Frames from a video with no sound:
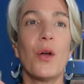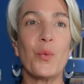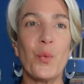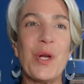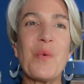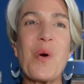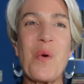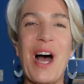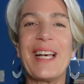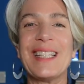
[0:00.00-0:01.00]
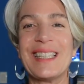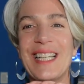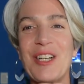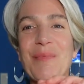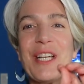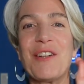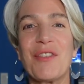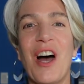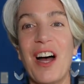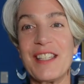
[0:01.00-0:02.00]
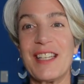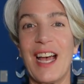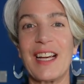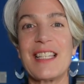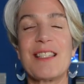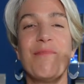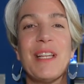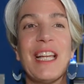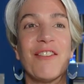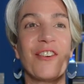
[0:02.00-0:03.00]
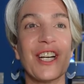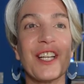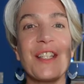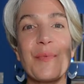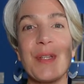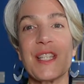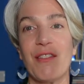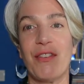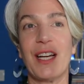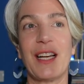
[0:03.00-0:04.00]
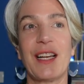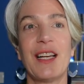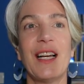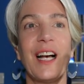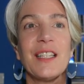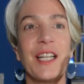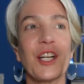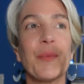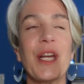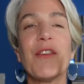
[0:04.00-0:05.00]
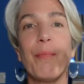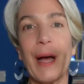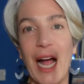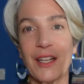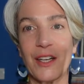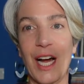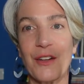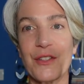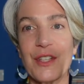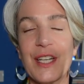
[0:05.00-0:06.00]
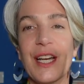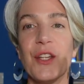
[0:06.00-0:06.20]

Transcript: we will want a little bit of context, being real specific, a little bit of background.